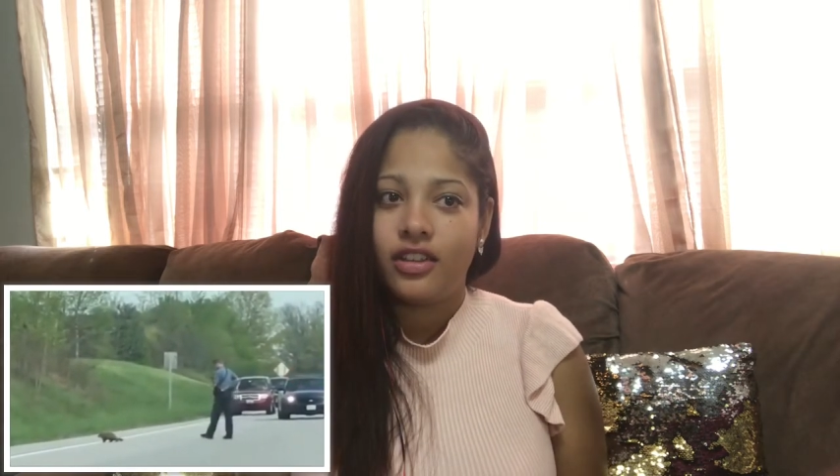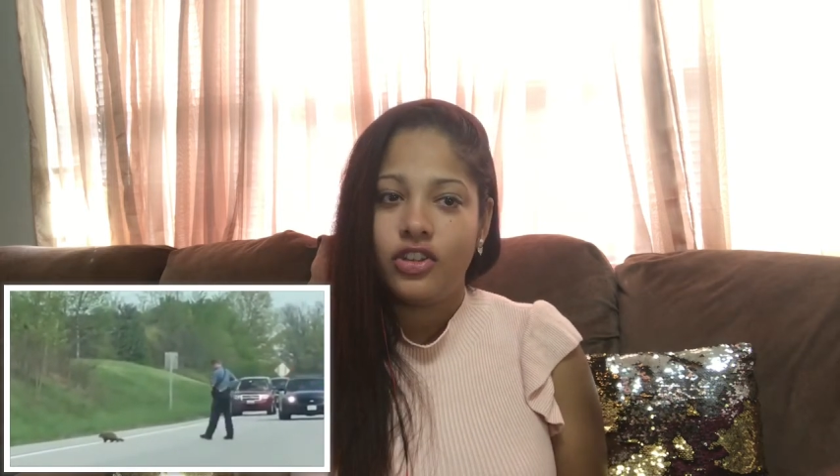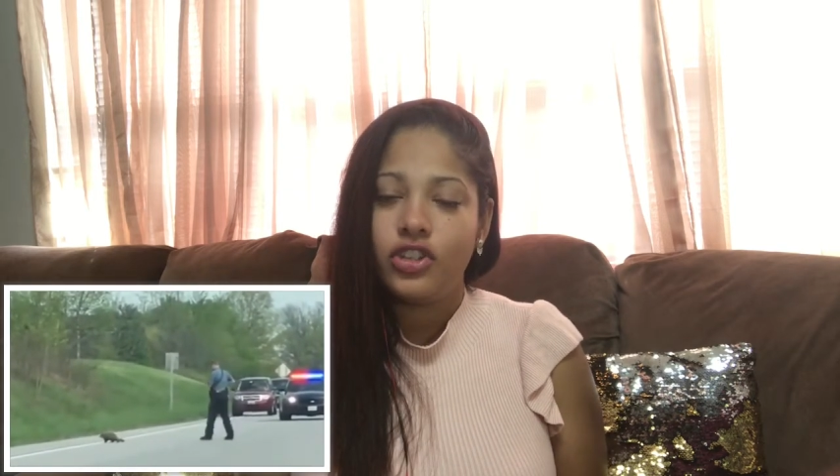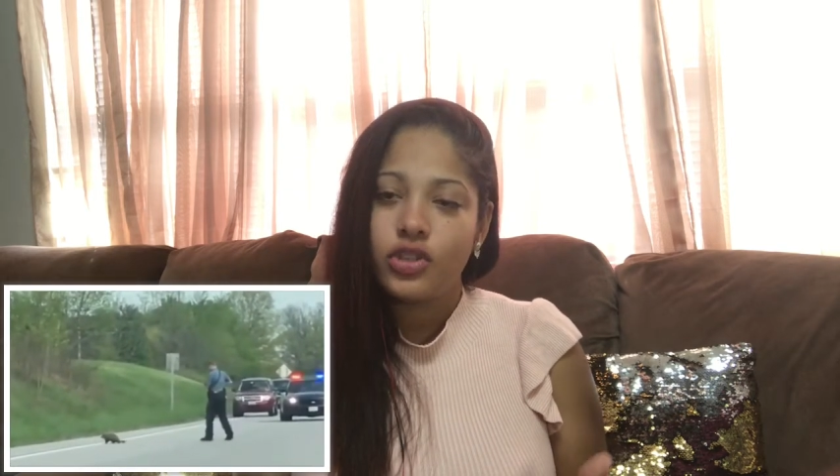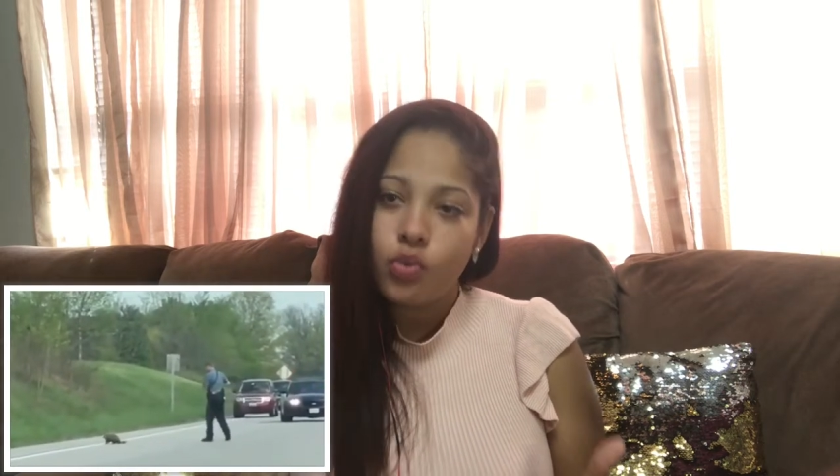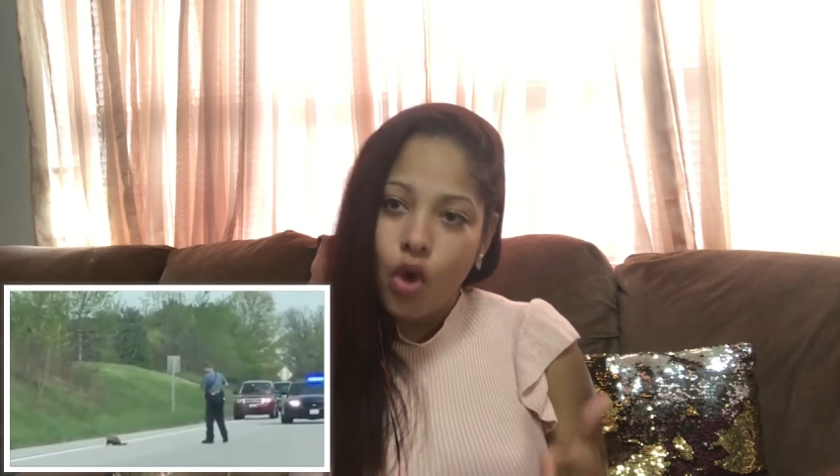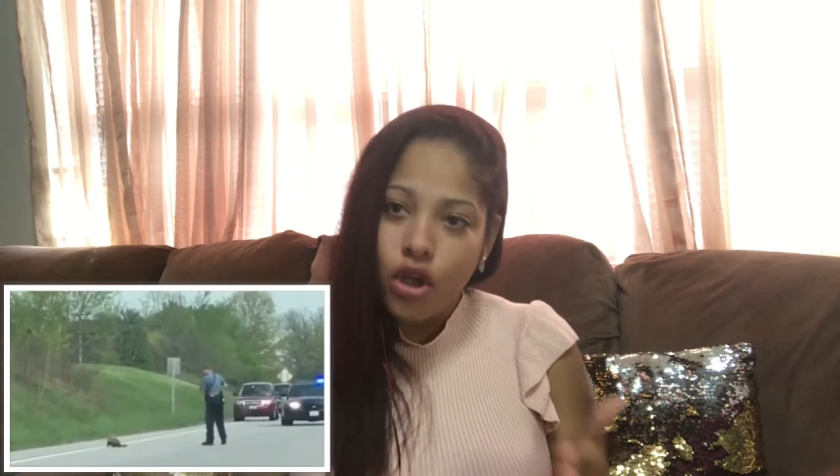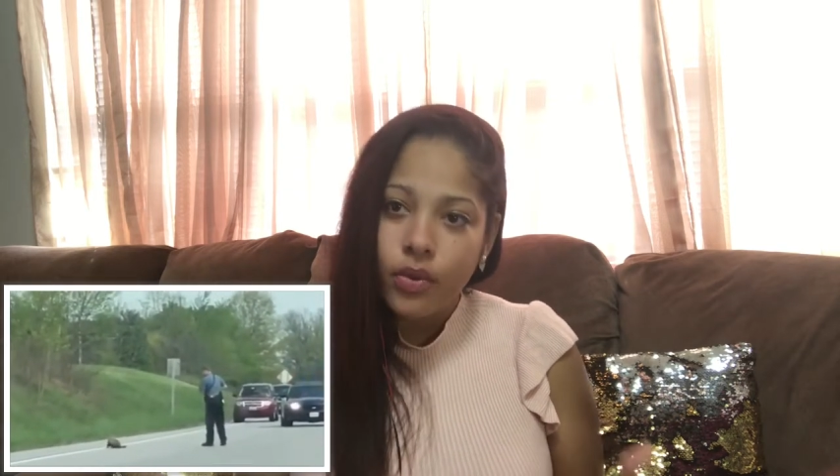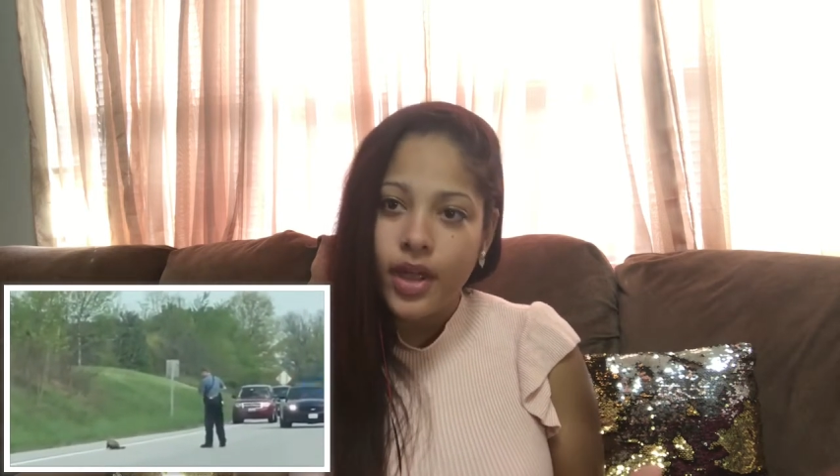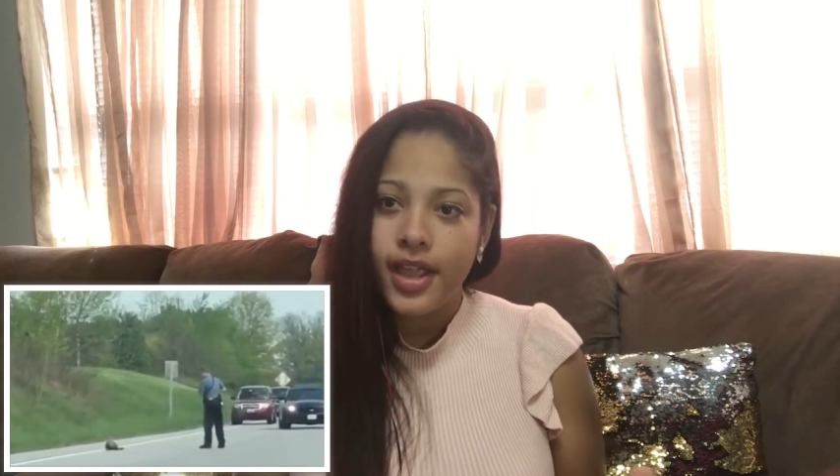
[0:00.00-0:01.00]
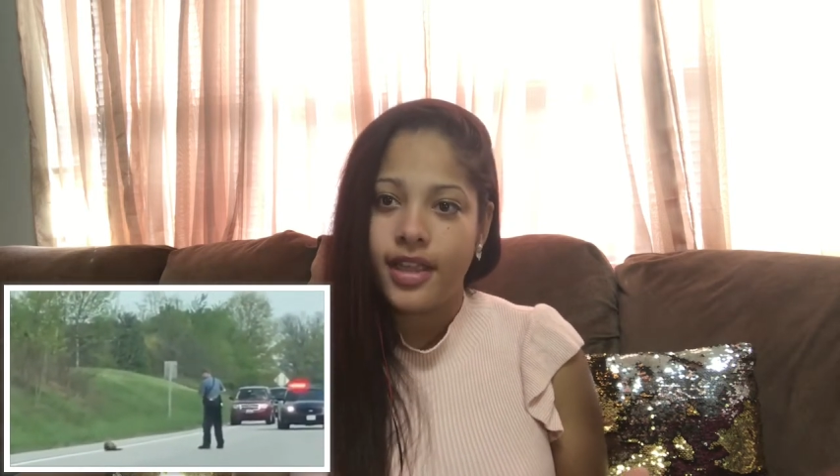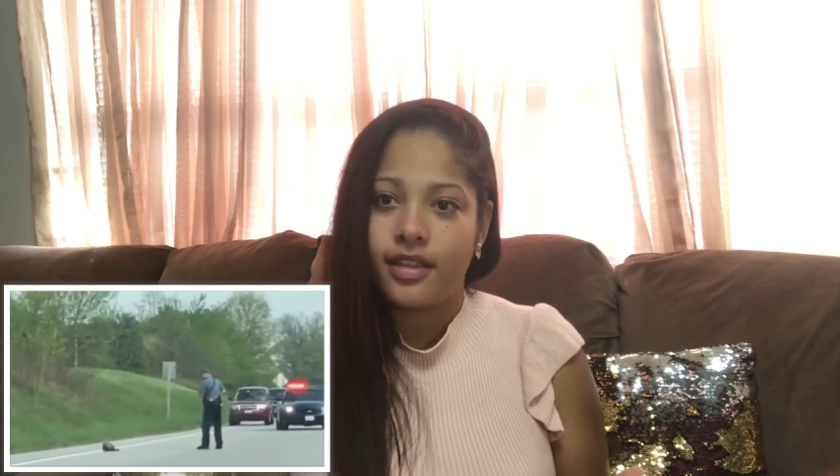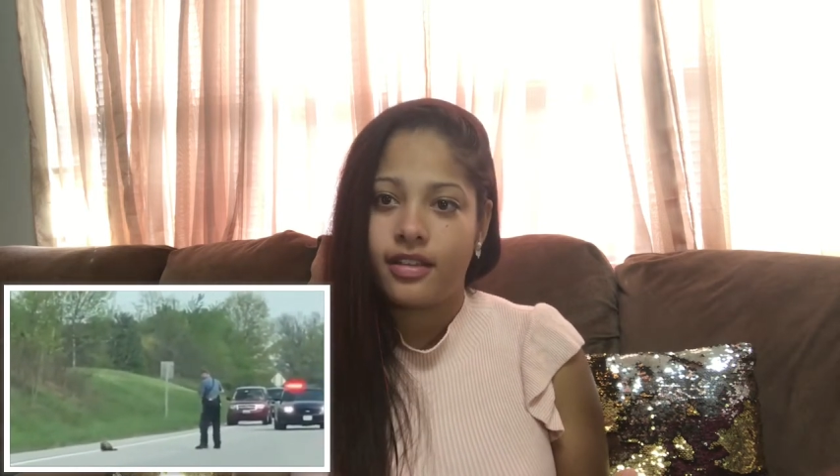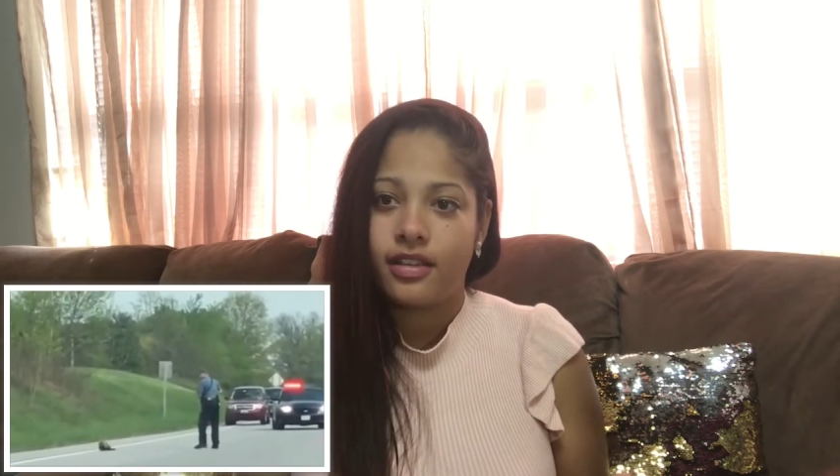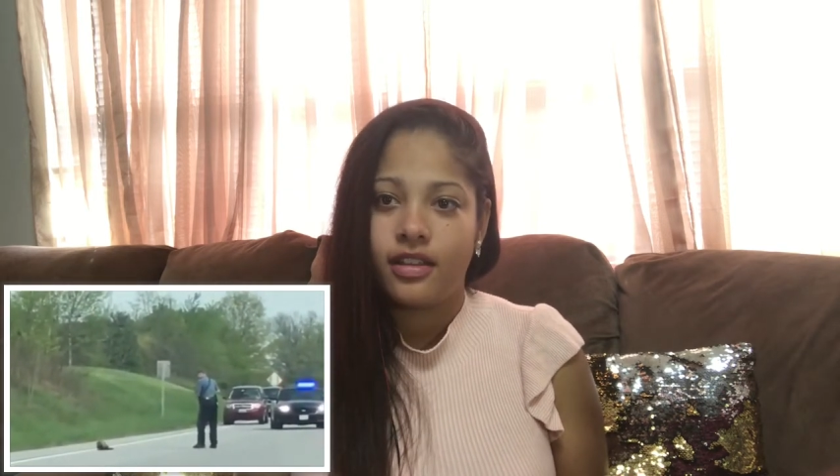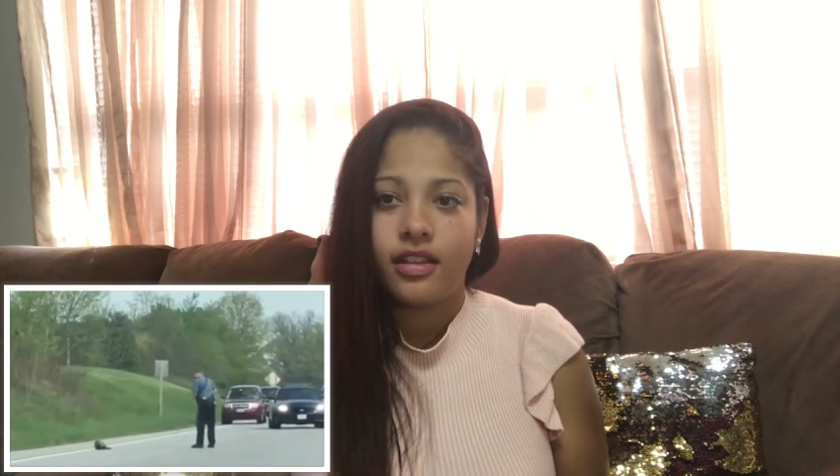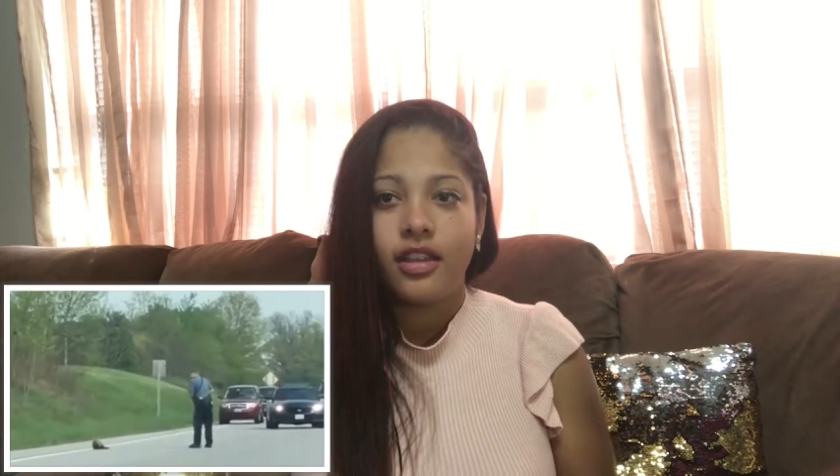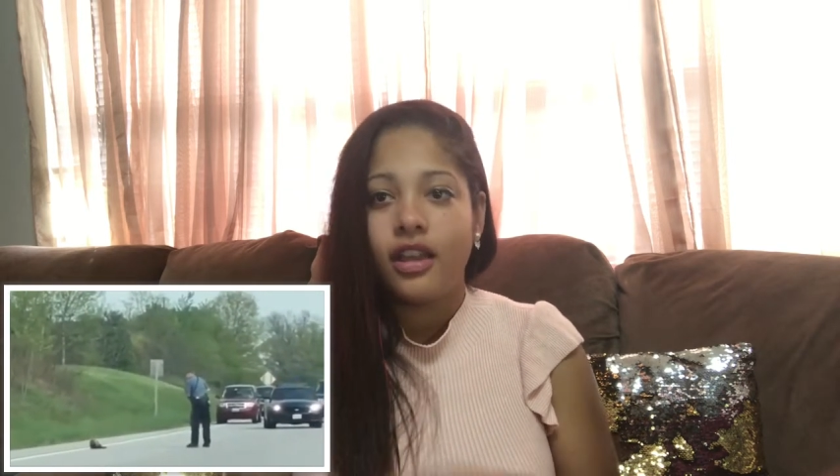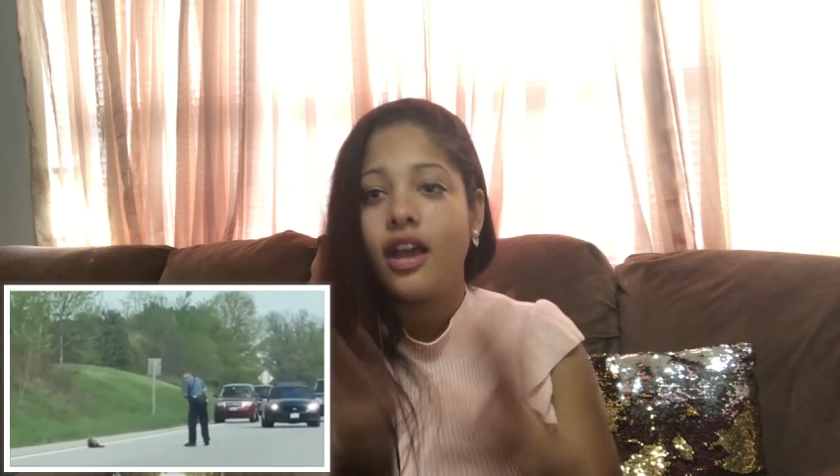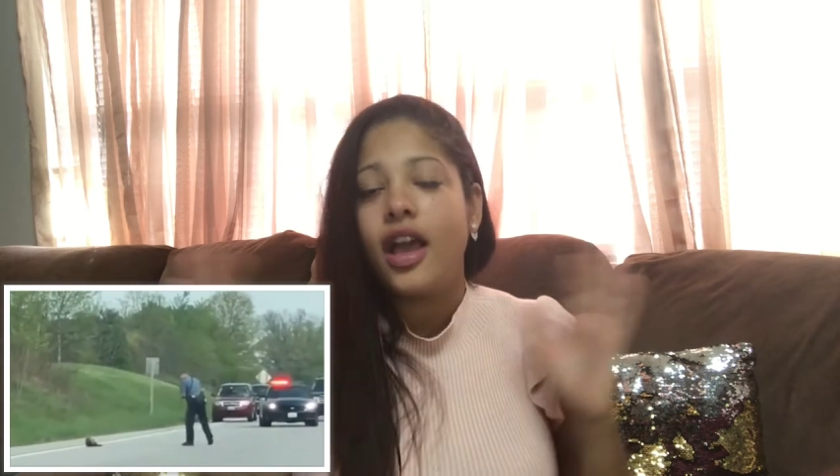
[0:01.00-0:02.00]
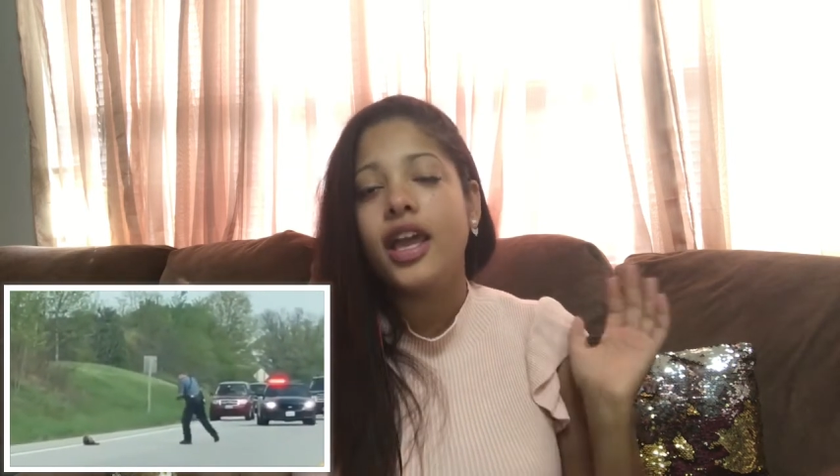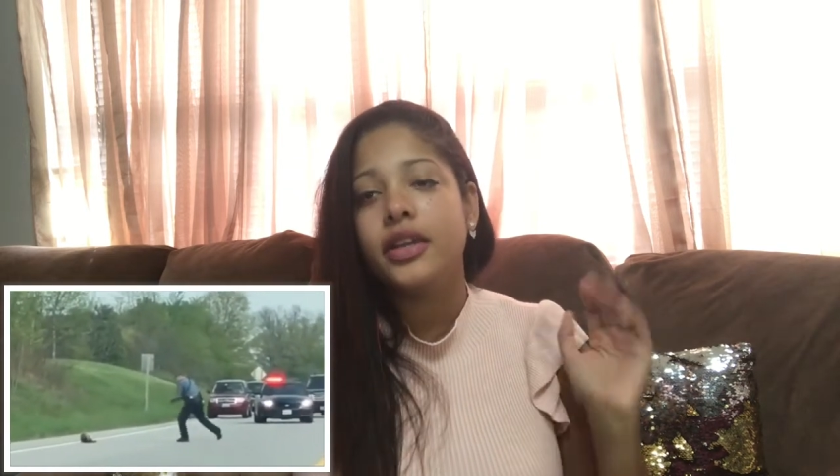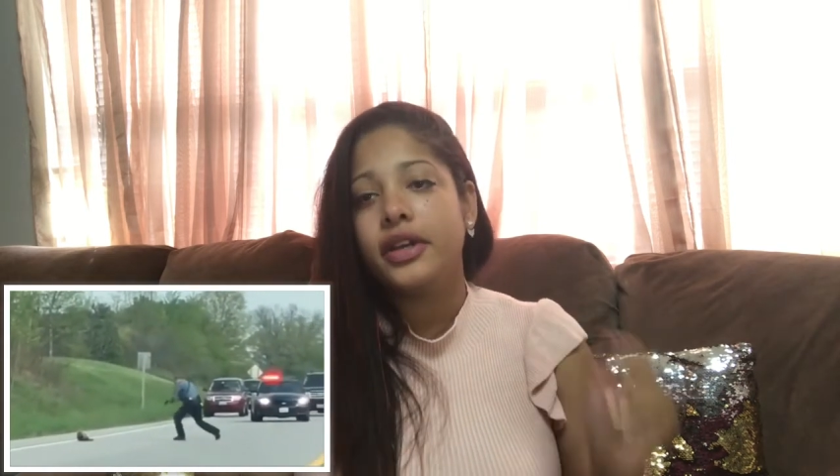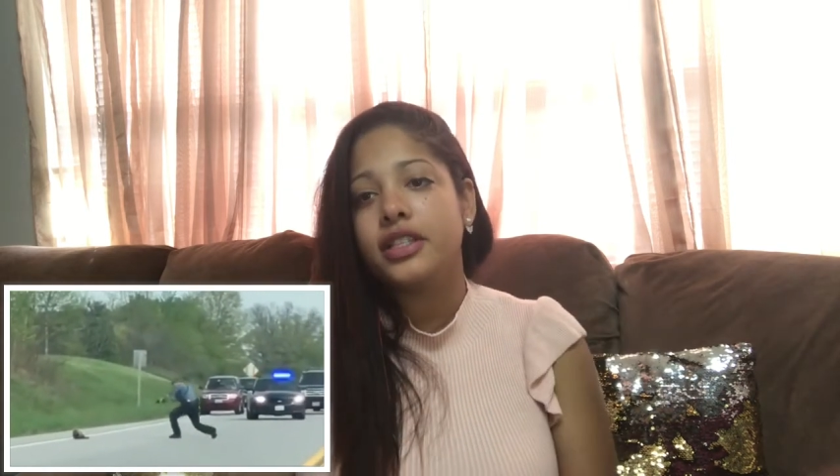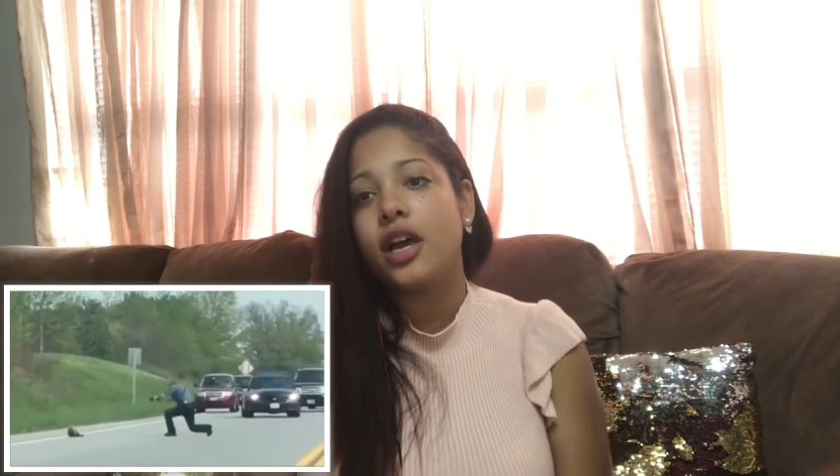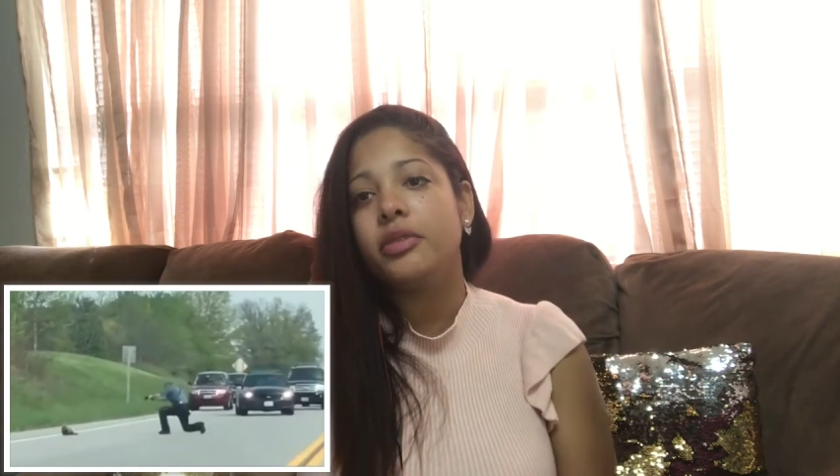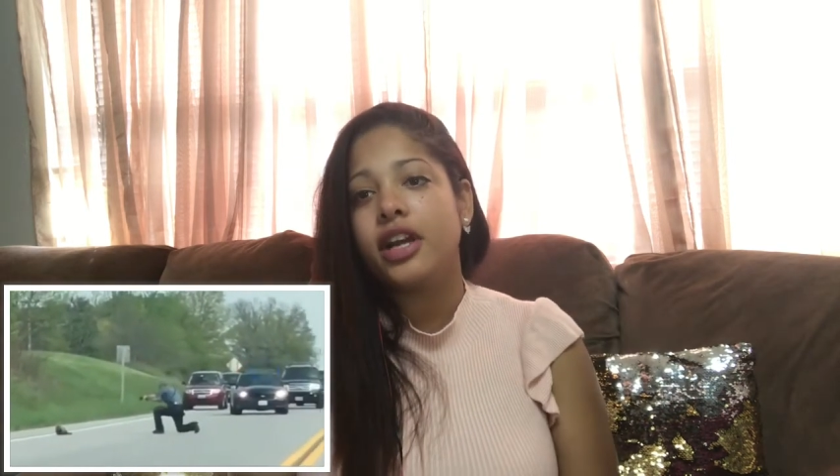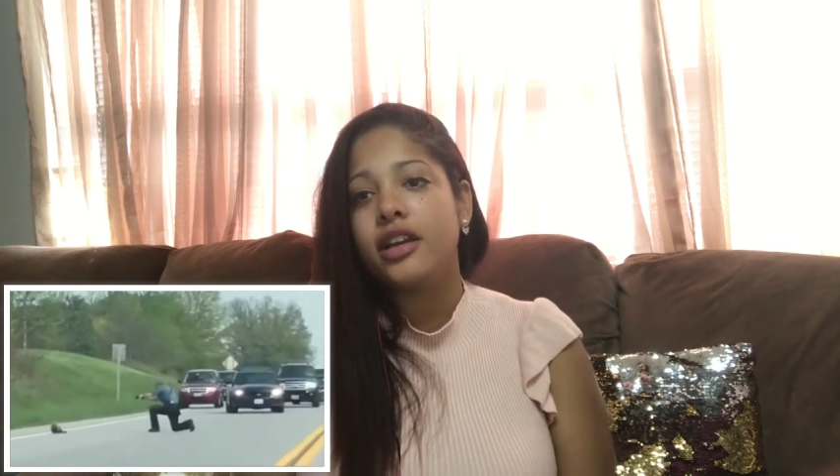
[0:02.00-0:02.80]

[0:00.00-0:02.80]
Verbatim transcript: You just walk away. Anyway, tell